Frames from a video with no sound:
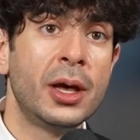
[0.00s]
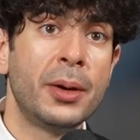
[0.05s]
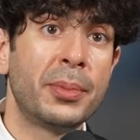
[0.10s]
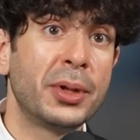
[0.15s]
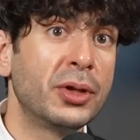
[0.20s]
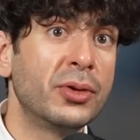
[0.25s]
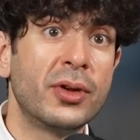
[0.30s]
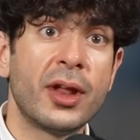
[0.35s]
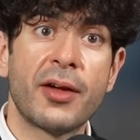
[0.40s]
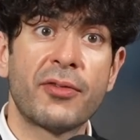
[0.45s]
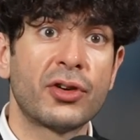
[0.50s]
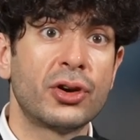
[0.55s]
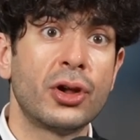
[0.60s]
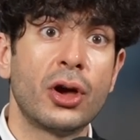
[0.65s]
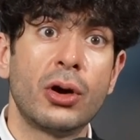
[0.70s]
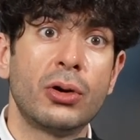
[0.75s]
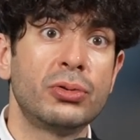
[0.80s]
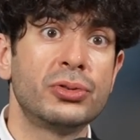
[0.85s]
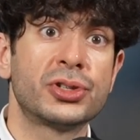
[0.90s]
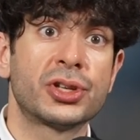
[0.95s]
but you never
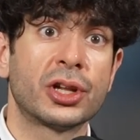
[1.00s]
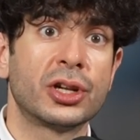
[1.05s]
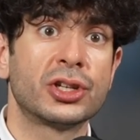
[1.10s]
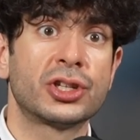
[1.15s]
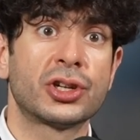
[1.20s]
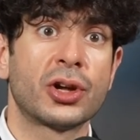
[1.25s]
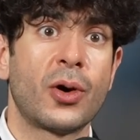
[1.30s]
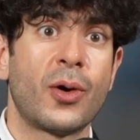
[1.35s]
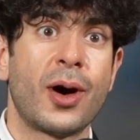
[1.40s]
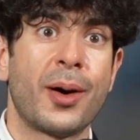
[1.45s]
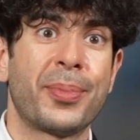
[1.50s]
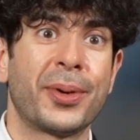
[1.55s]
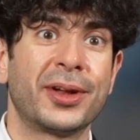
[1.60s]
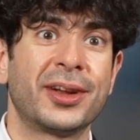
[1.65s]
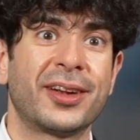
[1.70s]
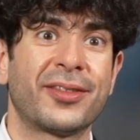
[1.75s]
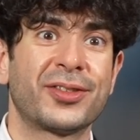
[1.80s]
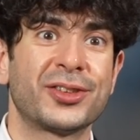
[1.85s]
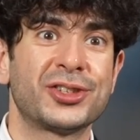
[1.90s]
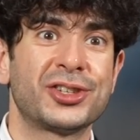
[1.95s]
know who's going to show up on
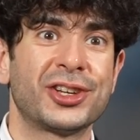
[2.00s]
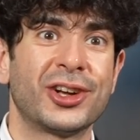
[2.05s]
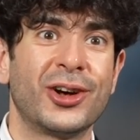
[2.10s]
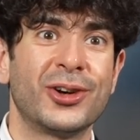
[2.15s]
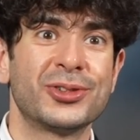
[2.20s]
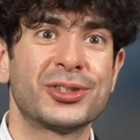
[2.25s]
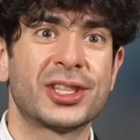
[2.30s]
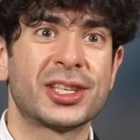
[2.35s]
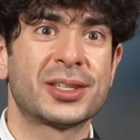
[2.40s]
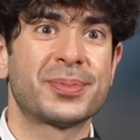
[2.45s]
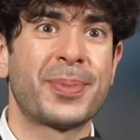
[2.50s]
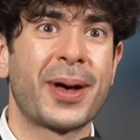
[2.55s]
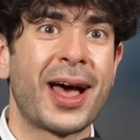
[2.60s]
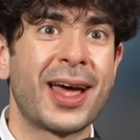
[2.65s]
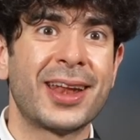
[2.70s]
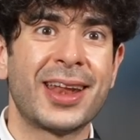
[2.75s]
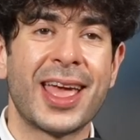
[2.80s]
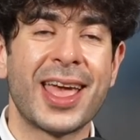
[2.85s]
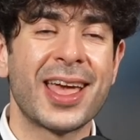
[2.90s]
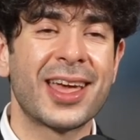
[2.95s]
different shows. The
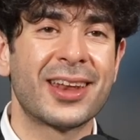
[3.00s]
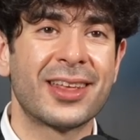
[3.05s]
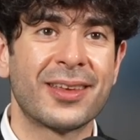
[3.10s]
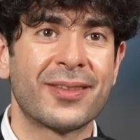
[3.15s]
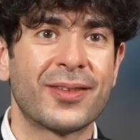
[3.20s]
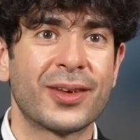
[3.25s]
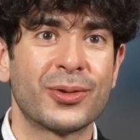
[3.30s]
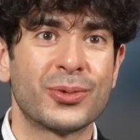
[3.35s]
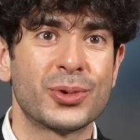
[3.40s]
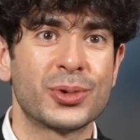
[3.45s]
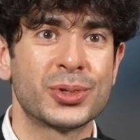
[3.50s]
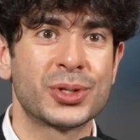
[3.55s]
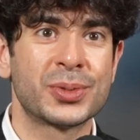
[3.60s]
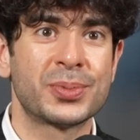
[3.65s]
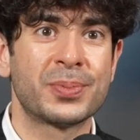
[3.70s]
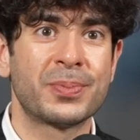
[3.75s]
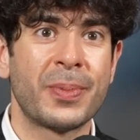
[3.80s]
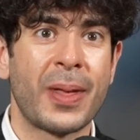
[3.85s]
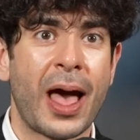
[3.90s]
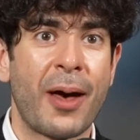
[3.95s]
spontaneity that was
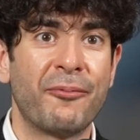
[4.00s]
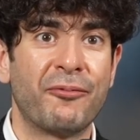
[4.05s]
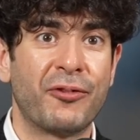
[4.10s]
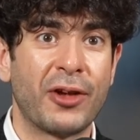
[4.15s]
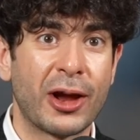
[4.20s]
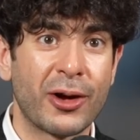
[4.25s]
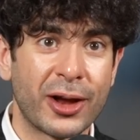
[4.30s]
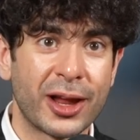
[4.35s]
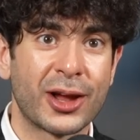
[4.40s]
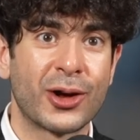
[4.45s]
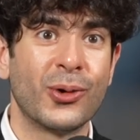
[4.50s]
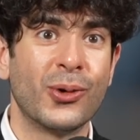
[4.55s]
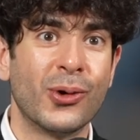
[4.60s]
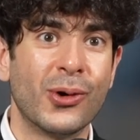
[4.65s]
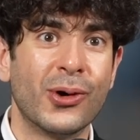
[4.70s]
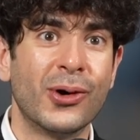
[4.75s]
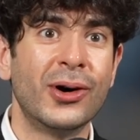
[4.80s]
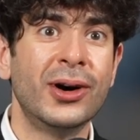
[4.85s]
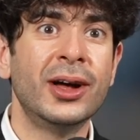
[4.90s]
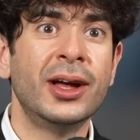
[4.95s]
very
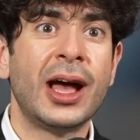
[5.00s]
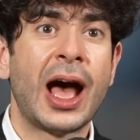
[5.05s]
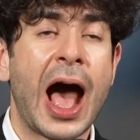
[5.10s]
cool.